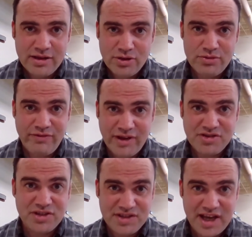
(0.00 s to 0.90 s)
You
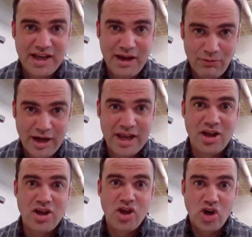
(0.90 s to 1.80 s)
eventually say get ready,
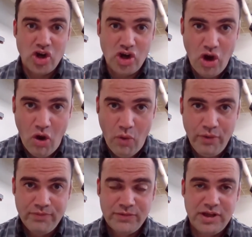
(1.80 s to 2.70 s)
go.